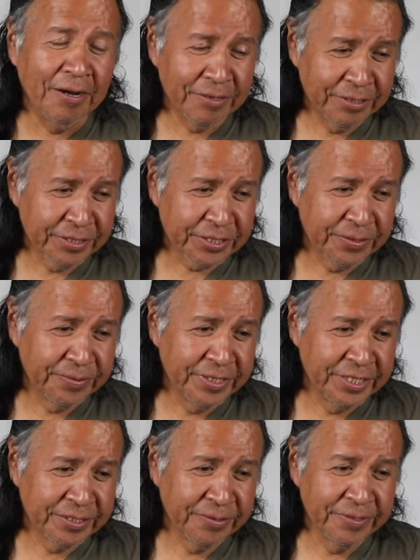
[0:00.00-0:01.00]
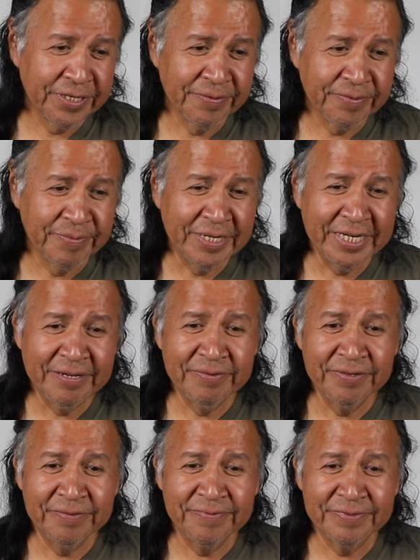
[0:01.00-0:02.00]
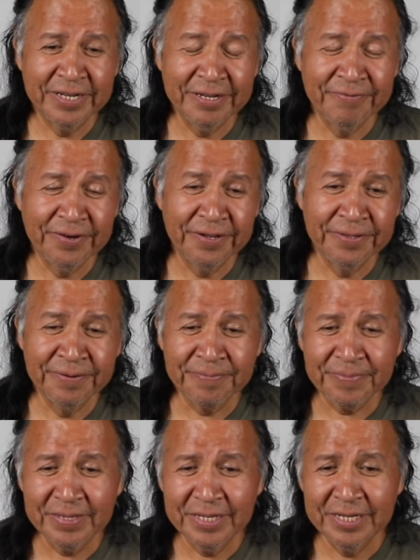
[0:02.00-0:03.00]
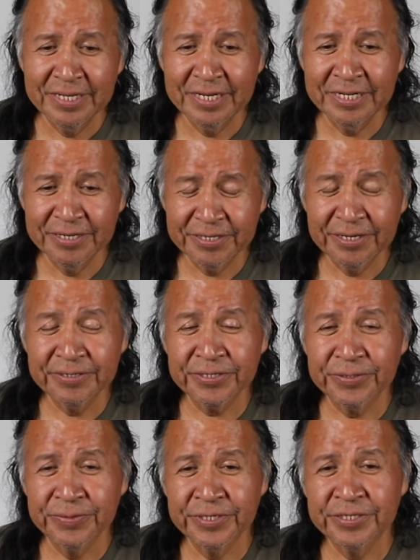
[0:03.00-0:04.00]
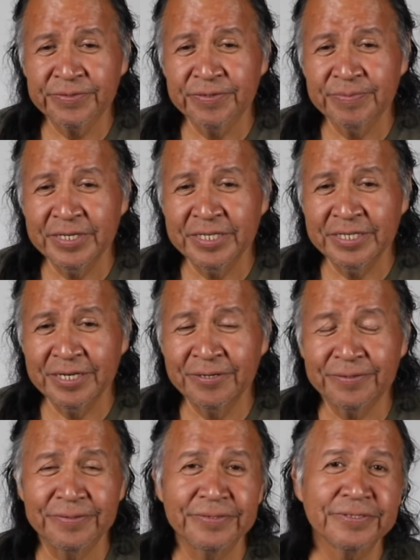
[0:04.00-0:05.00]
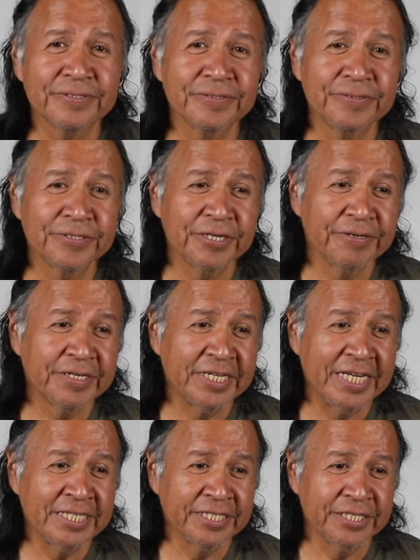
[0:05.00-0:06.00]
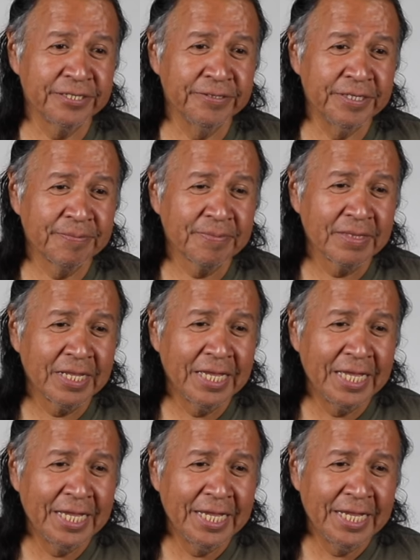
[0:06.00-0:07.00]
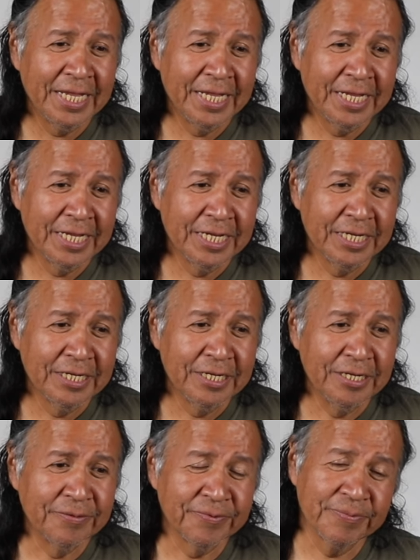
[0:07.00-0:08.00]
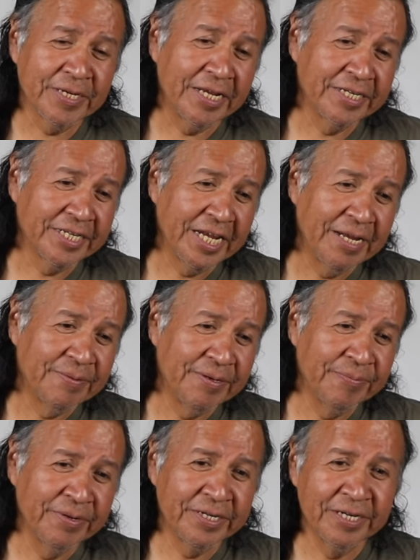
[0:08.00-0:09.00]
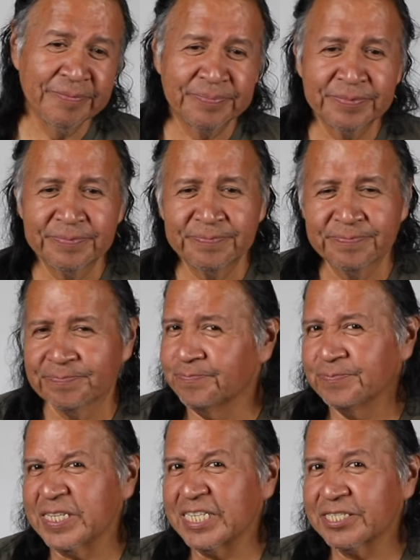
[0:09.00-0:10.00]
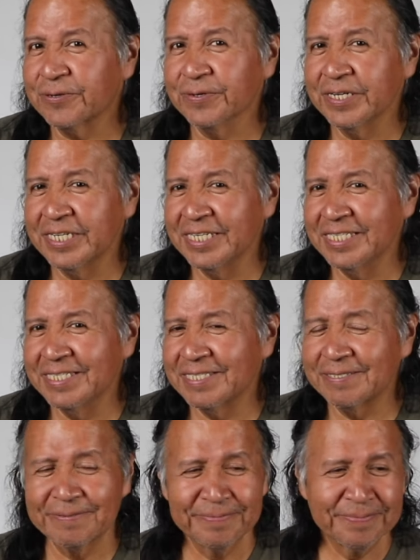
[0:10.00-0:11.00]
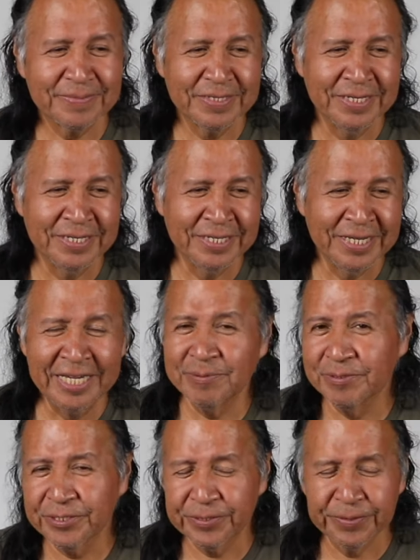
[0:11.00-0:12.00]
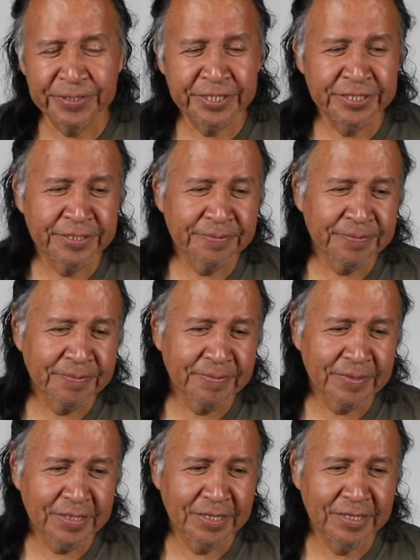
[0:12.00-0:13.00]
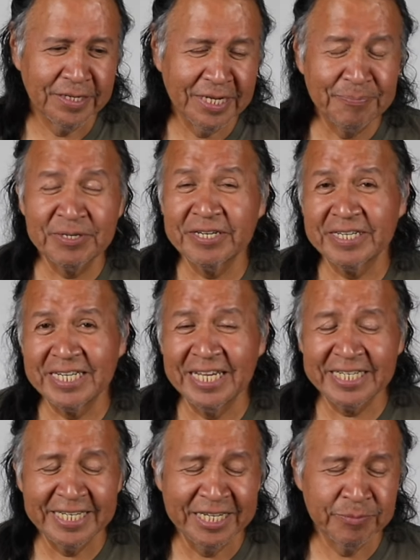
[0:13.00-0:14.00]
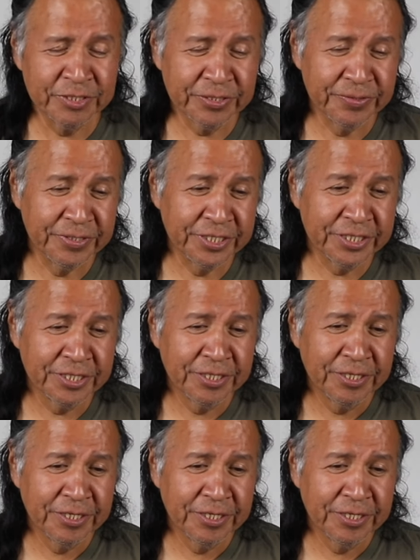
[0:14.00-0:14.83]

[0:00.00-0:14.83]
I would hear stories growing up from my Navajo father, and I'd hear certain stories from my uncles, Cherokee ancestry. And from time to time, they would bring up funny stories, animal stories. I particularly liked the animal stories.